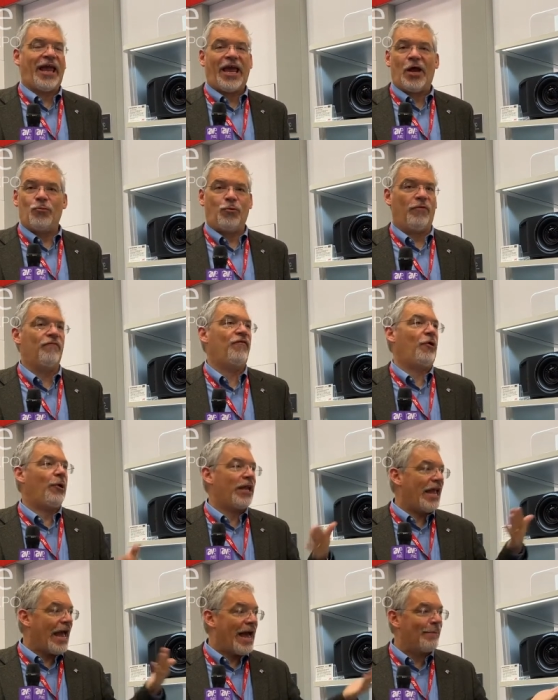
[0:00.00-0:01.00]
and we're
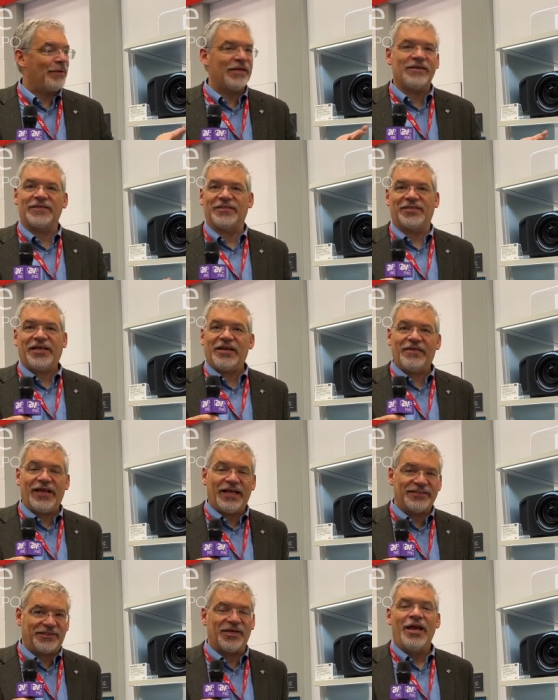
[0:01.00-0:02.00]
very happy to see
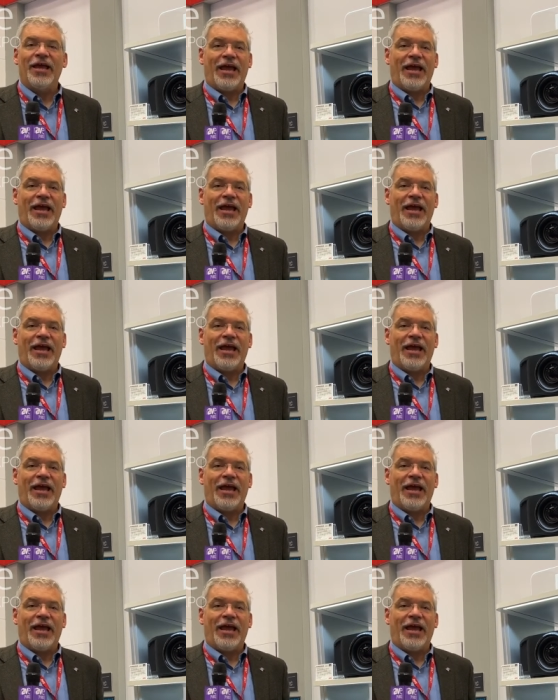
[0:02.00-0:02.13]
this.